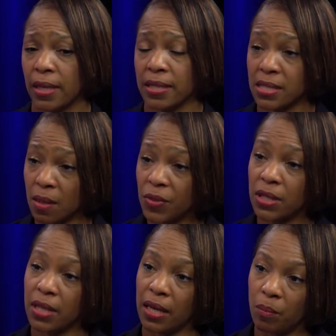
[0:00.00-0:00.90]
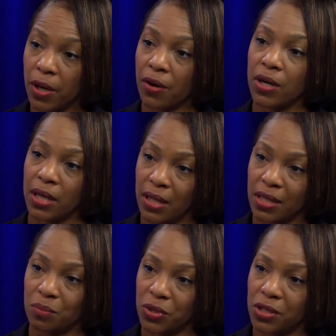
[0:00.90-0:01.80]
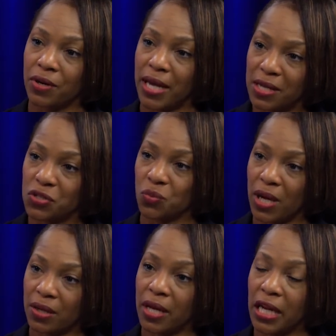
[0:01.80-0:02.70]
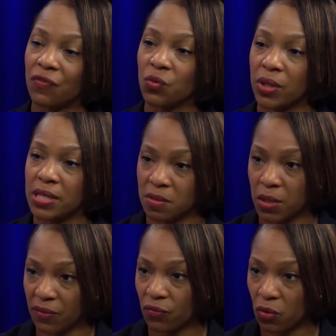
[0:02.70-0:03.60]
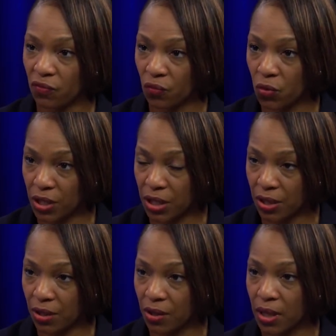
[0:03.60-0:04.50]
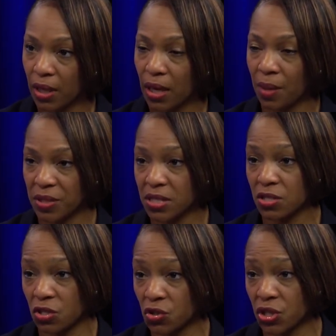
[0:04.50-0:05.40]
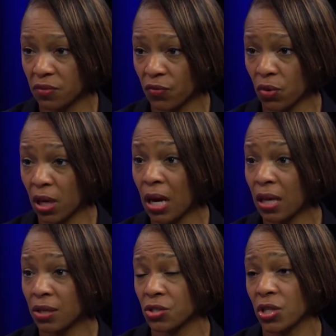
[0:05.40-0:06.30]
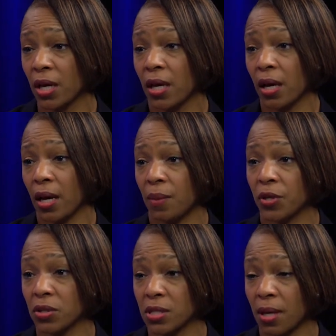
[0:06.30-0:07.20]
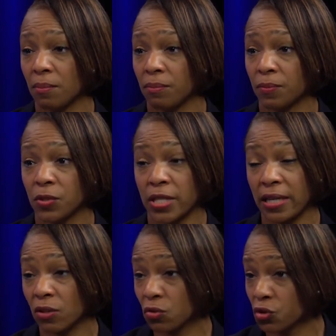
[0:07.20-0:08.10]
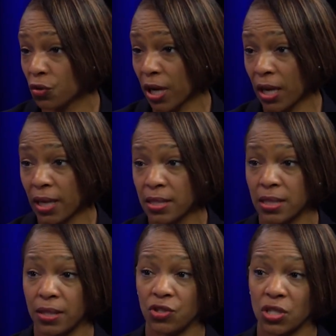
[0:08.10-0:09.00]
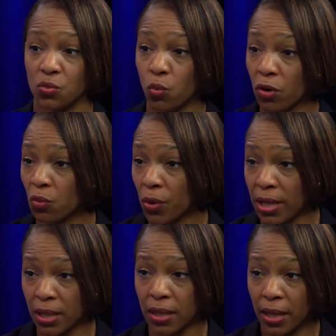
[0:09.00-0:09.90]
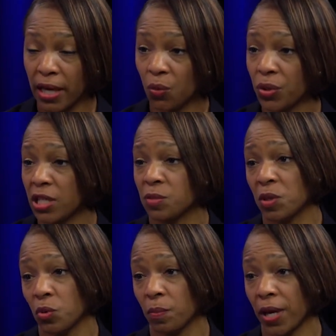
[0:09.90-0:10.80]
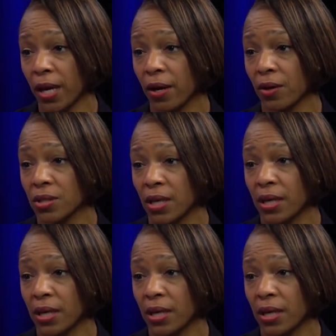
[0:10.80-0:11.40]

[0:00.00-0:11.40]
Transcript: it's something that America can put their hands around. Not everyone is meant for a four-year um, institution for college. Um, right. There are some technical trades and just work ready. And we need to be prepared